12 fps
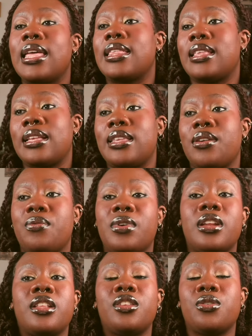that they
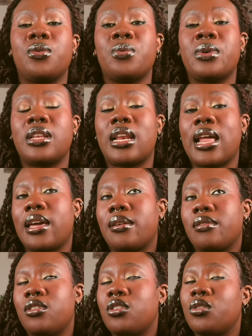really deal with, like,
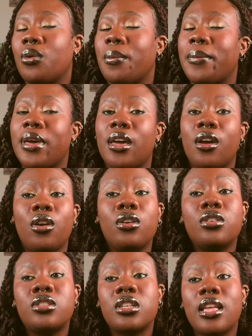you know, being
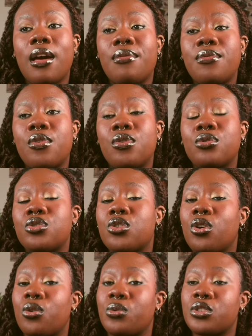glued to their phones,
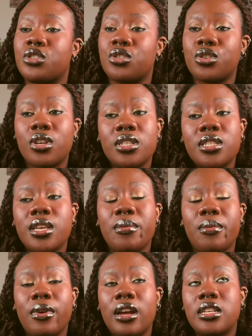not always
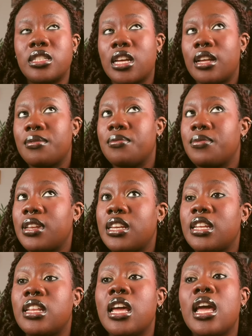trusting brands and
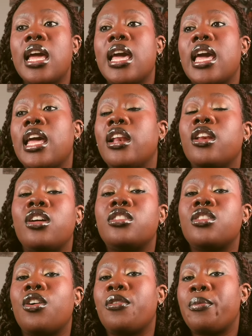feeling a lot
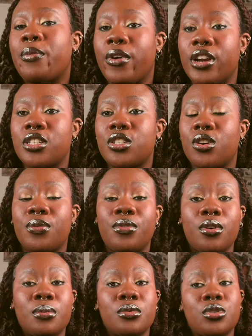of pressure
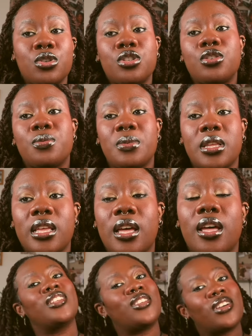from social
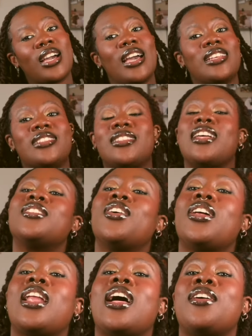media. So guys, that's
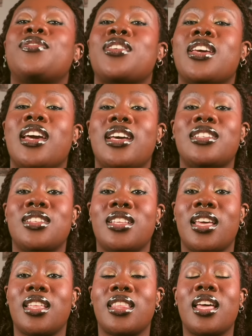all I have for you guys
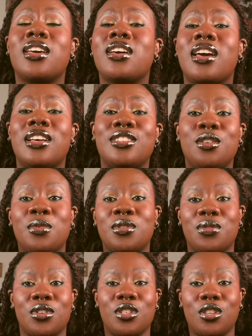today. Thank you guys so much
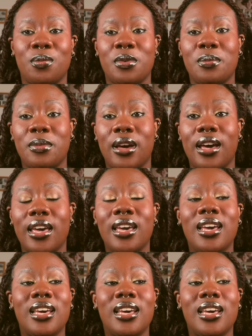for stopping by.